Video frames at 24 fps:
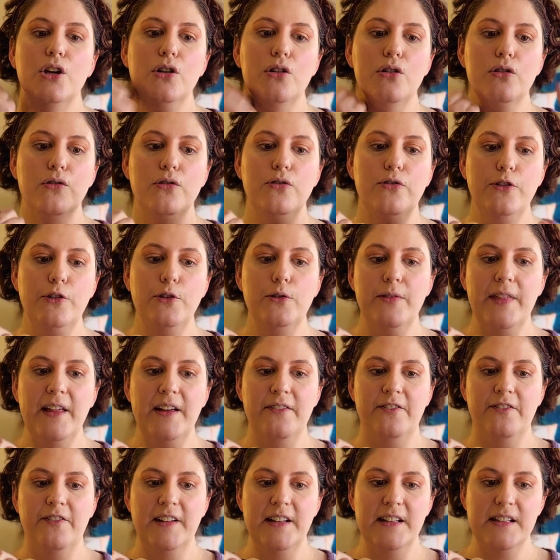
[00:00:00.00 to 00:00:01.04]
food
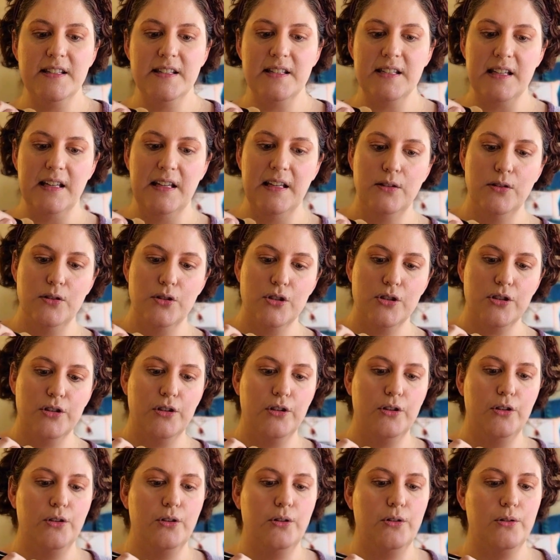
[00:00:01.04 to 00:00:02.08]
that fits
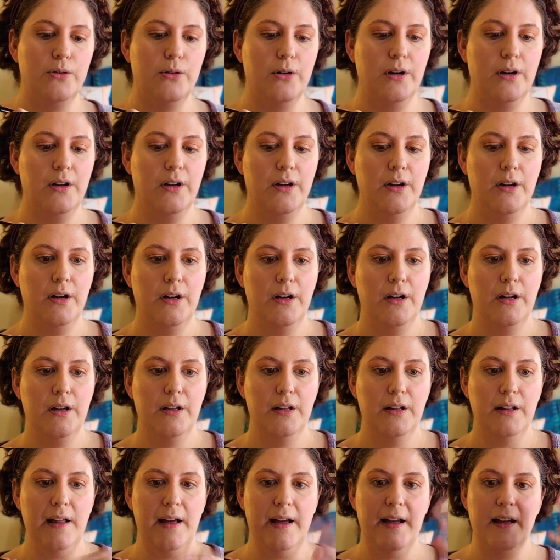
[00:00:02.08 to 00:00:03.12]
into
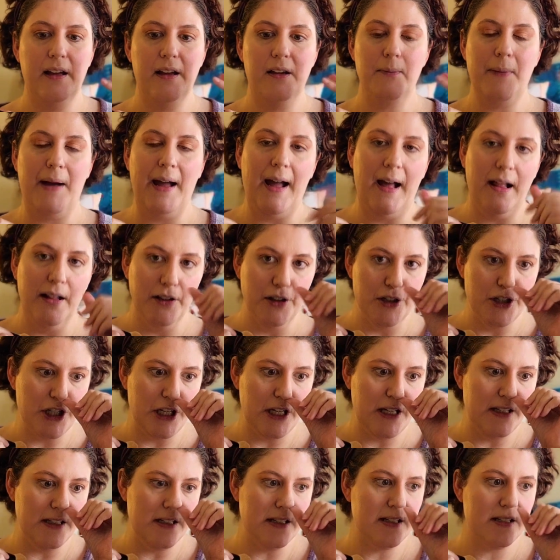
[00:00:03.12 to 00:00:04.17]
like my
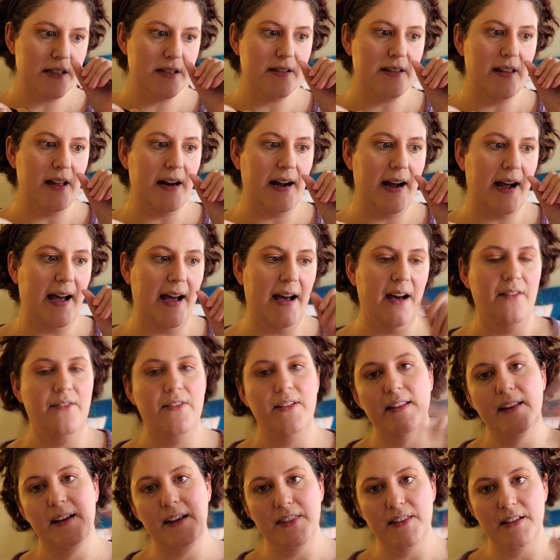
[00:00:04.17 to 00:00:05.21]
allergies that I have and
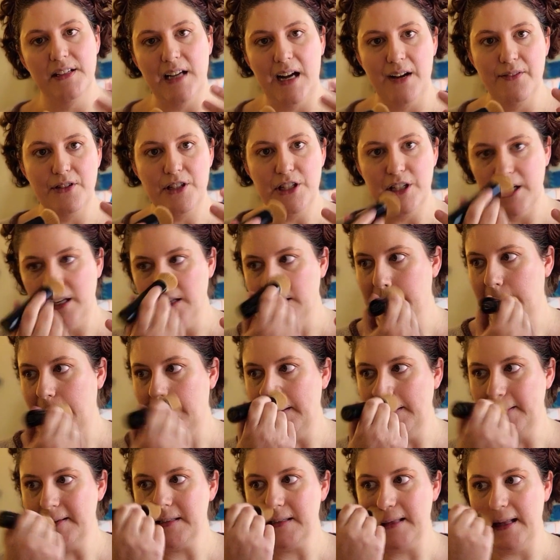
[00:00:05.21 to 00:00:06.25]
like the
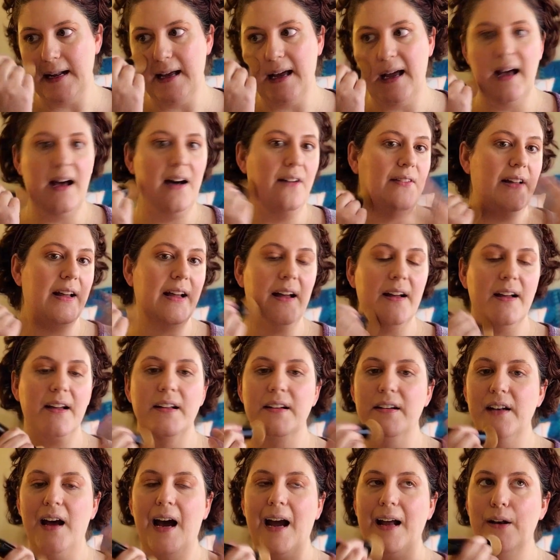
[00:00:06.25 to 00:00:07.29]
diverticulitis that I have. Like
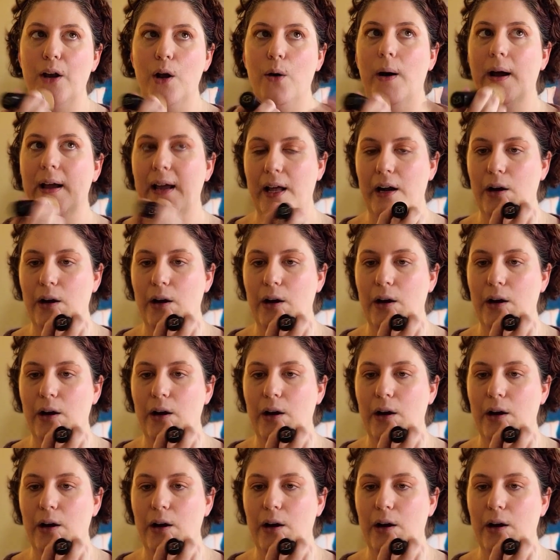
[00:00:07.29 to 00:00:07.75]
I know I can